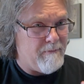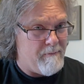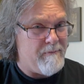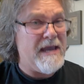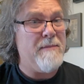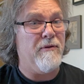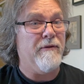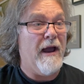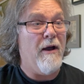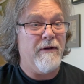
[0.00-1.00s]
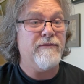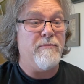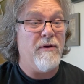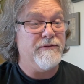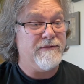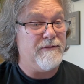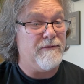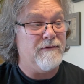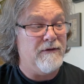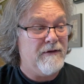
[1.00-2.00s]
people now as opposed
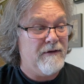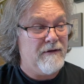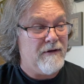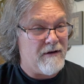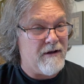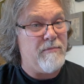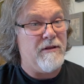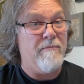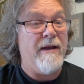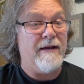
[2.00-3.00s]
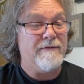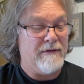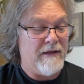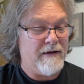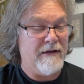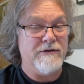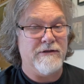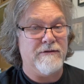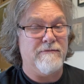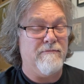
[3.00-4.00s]
to a couple of bags of luggage
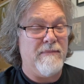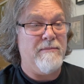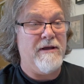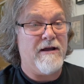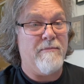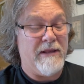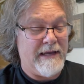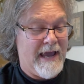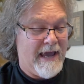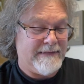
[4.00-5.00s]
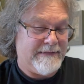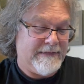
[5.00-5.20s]
and maybe a couple of cats.